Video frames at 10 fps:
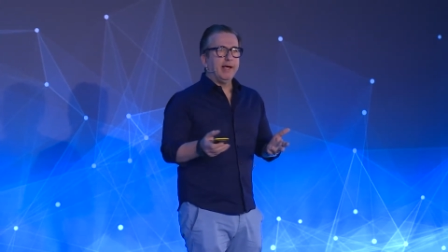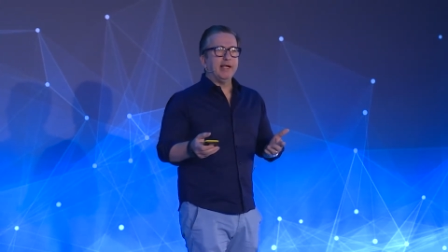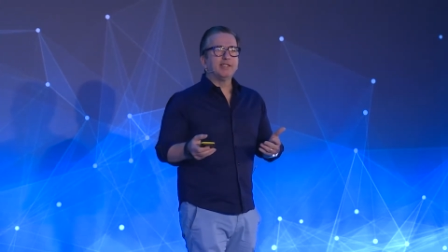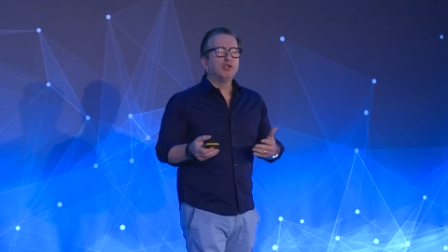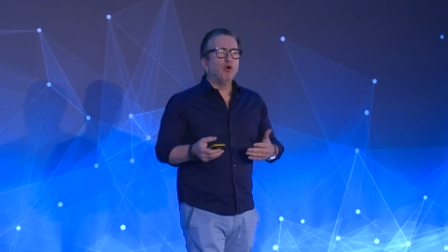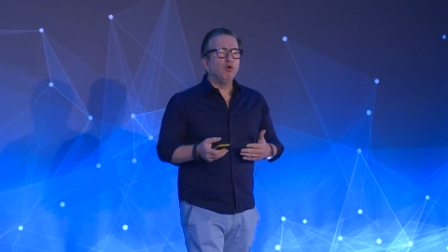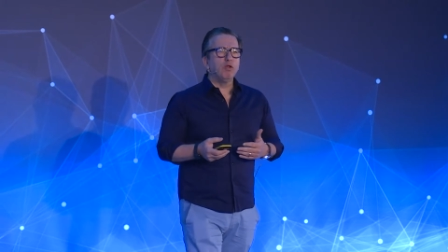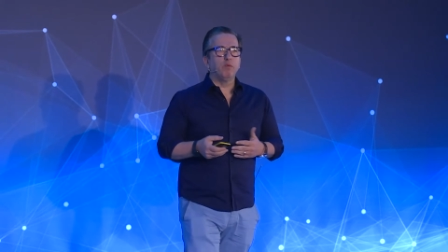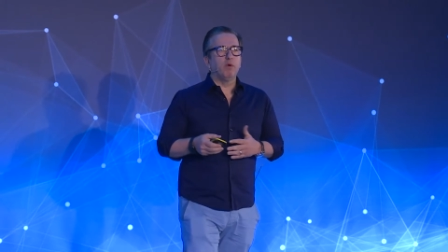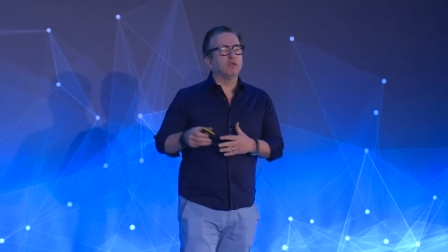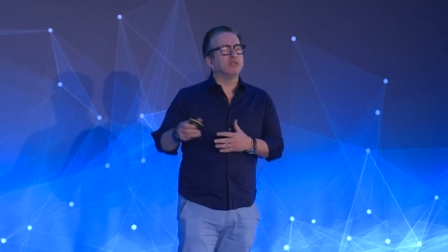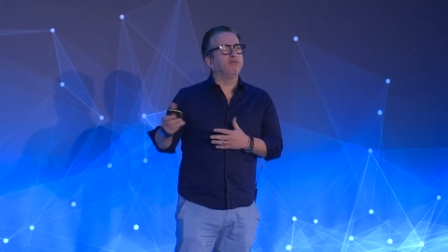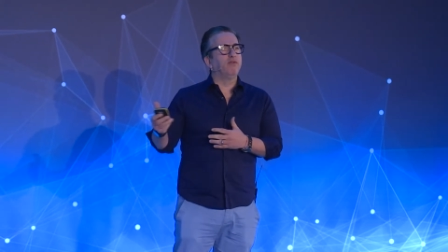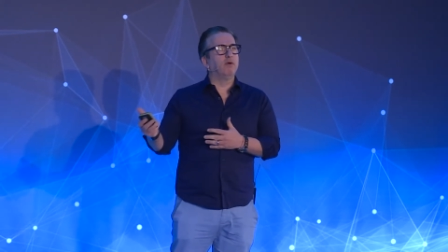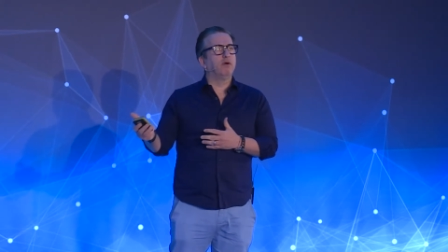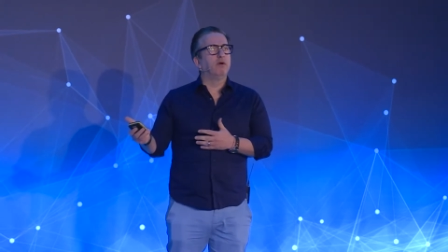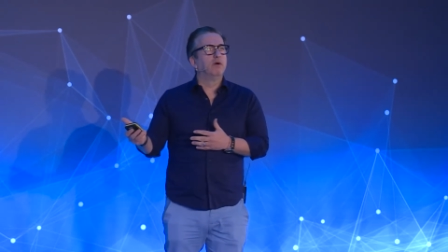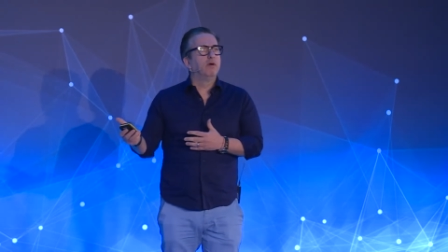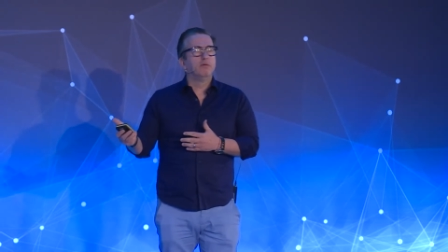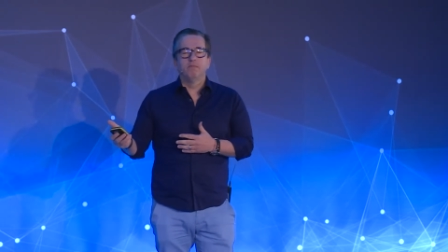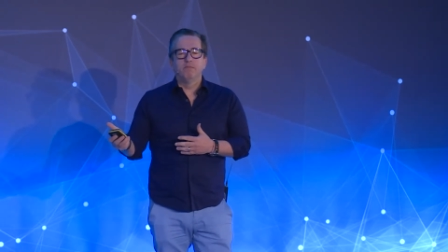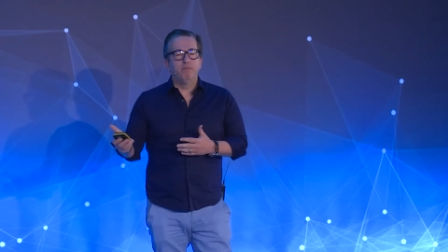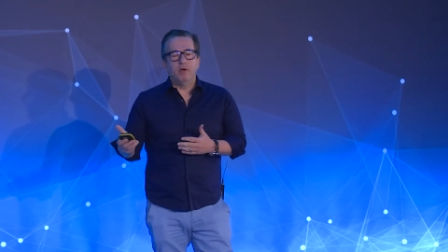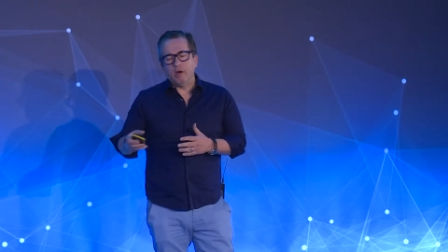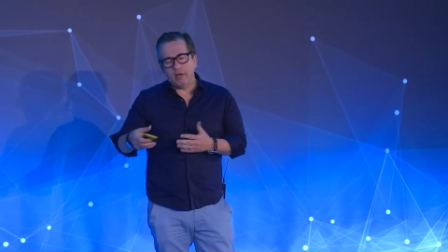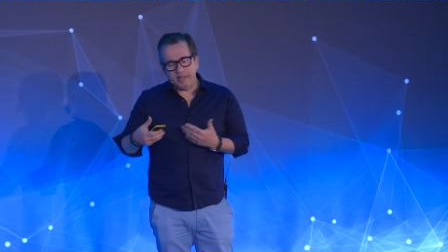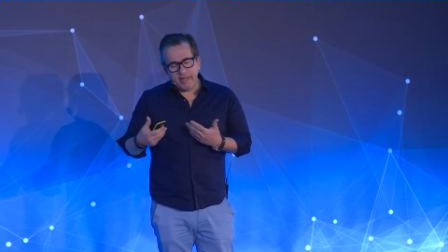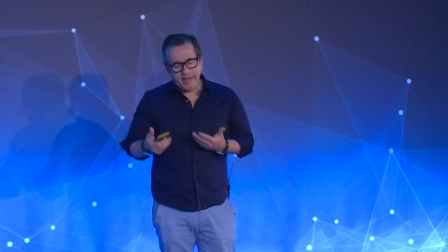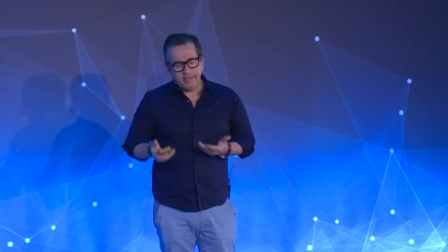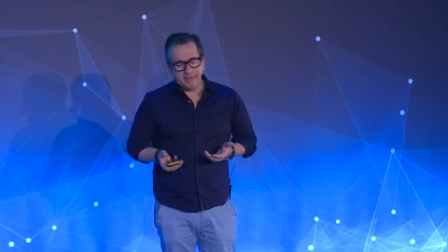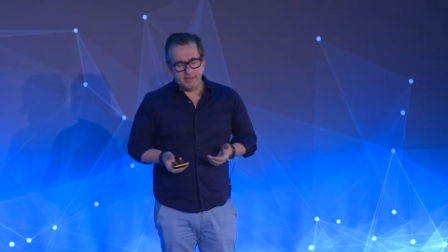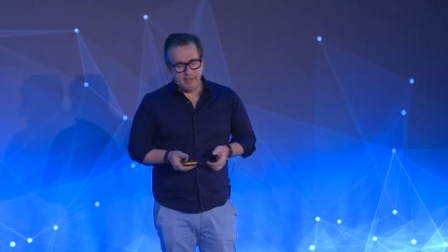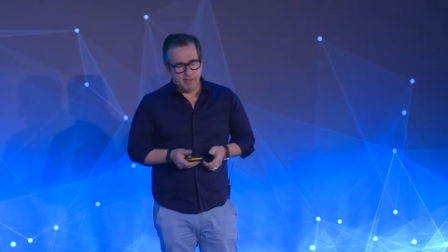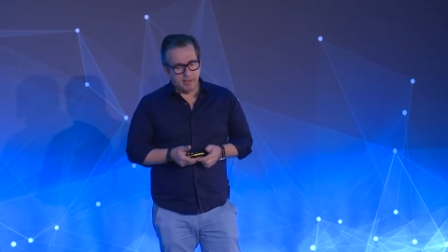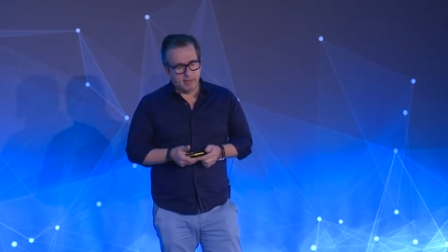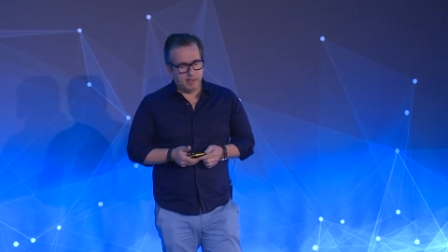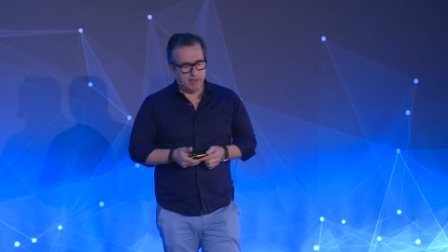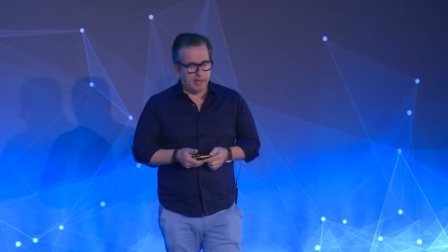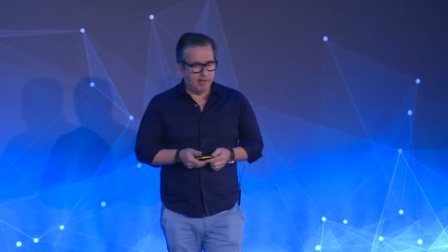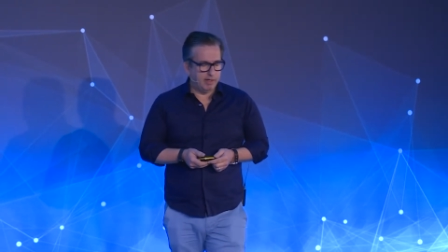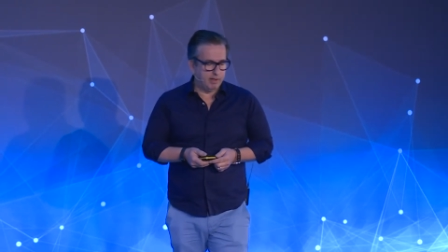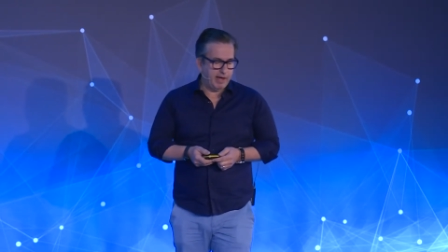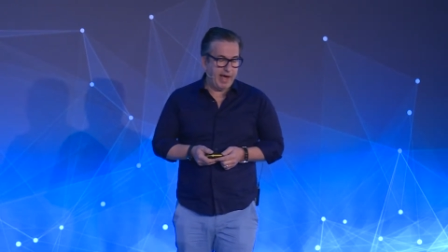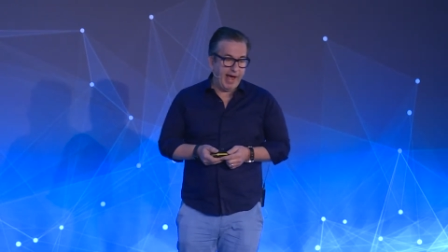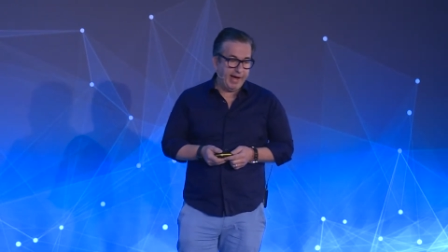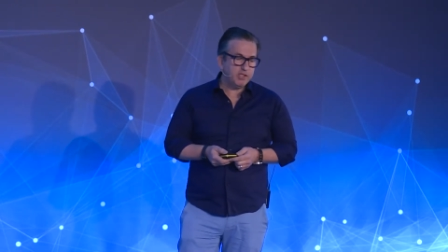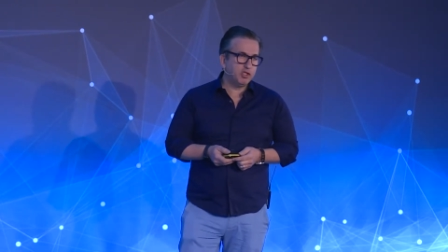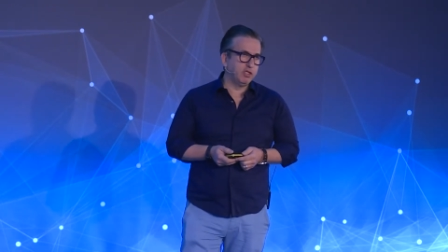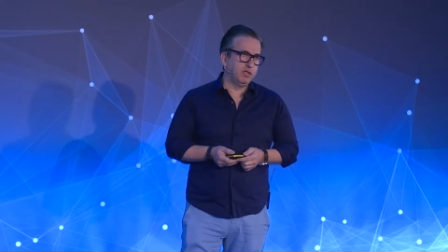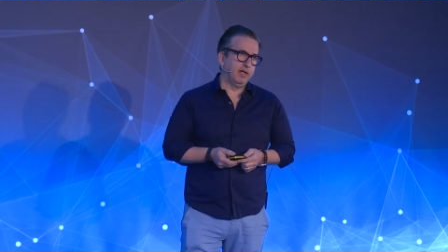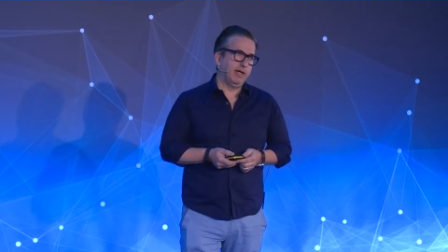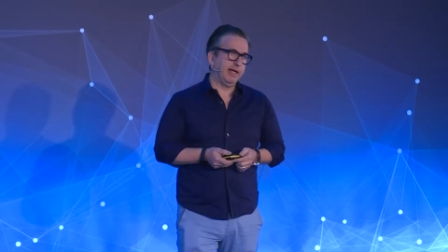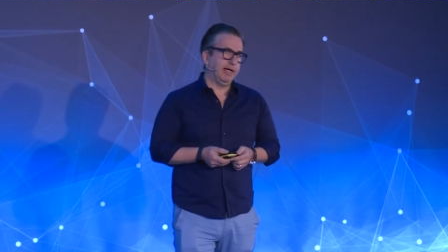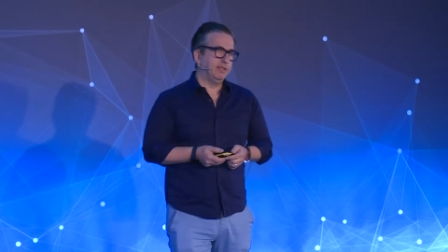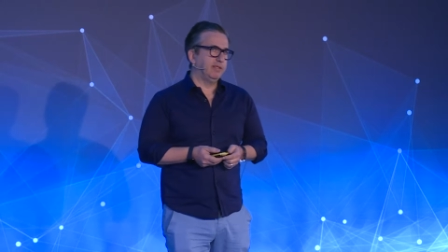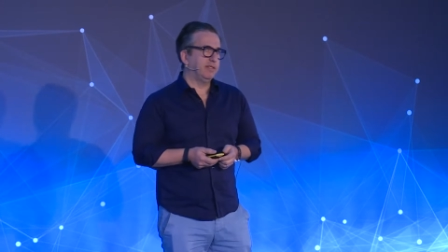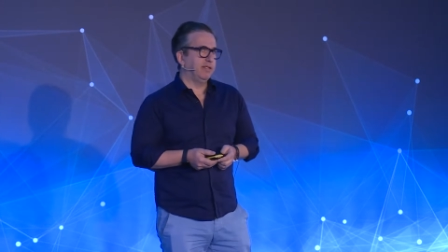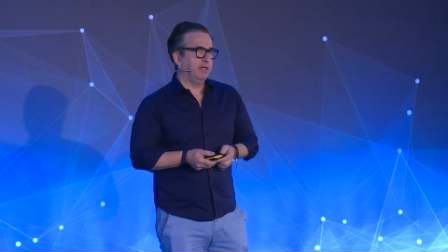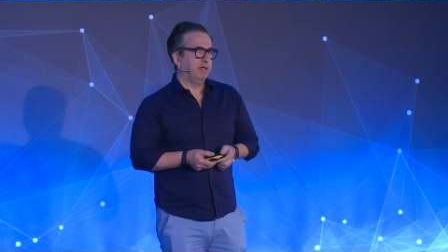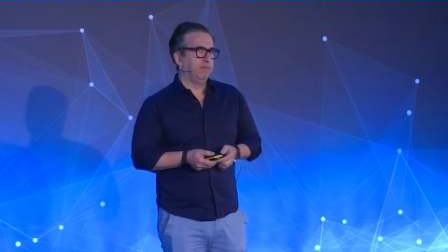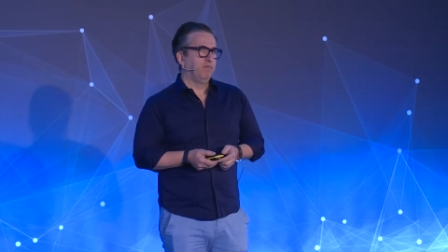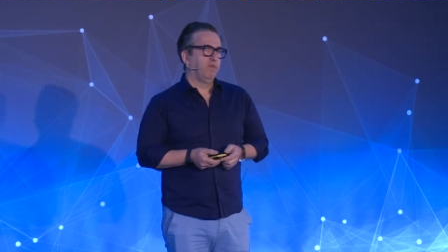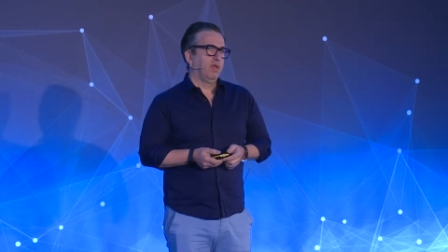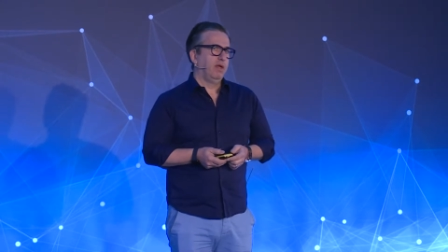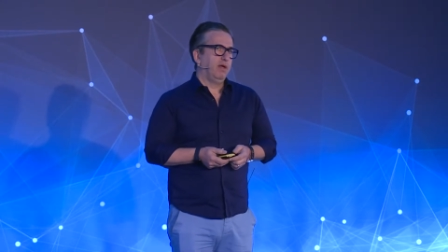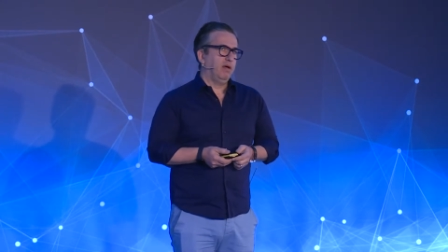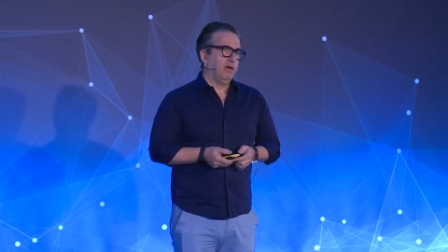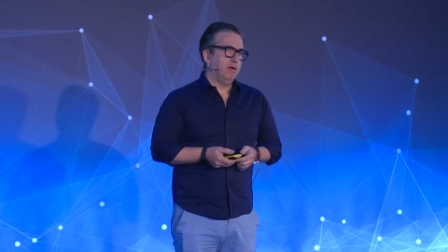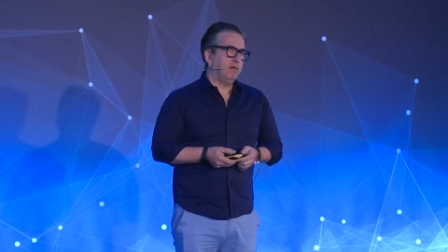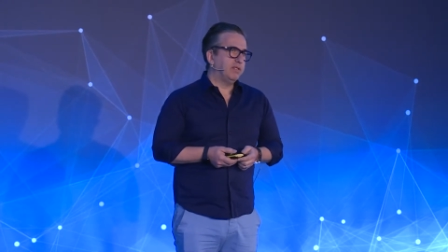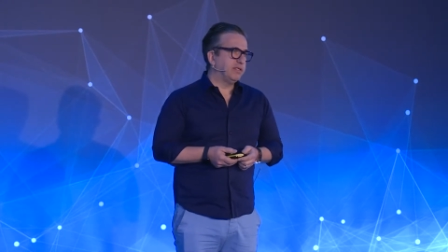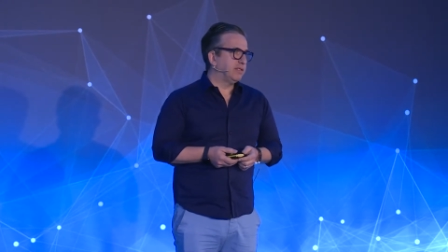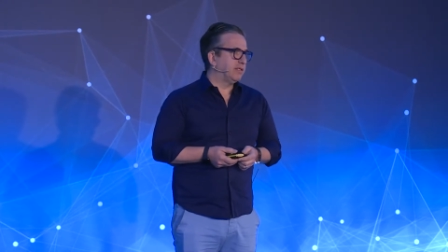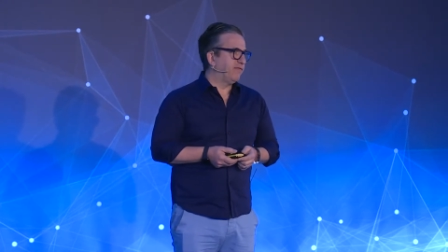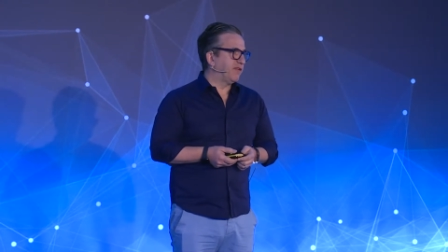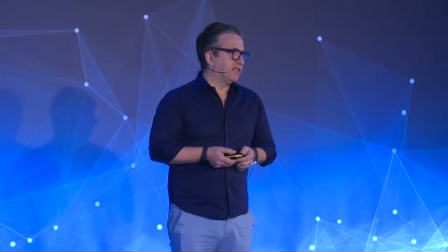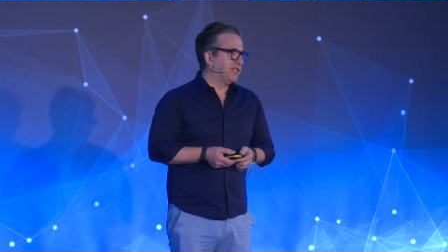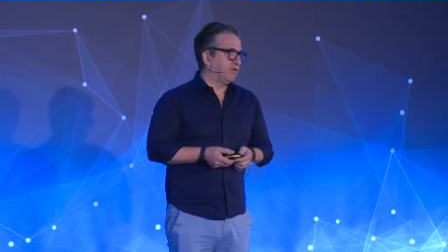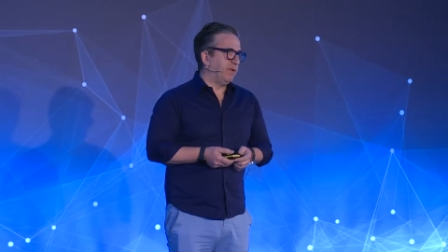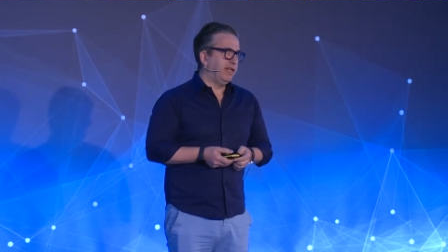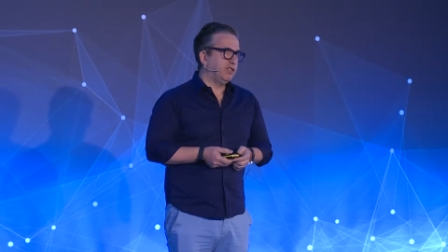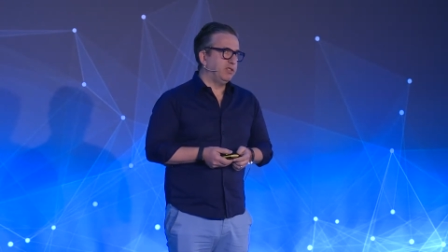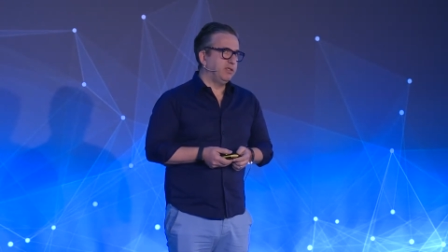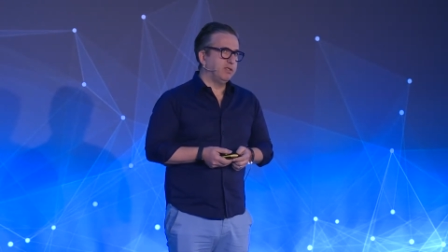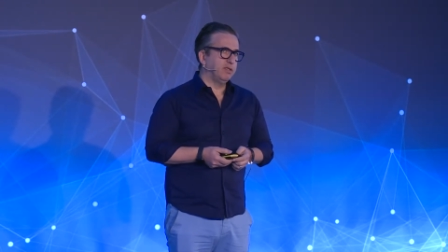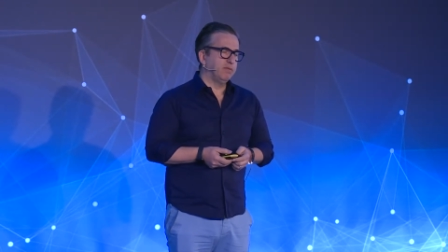As gold was for and is still uh, a hedge against uh, uh, difficult situations,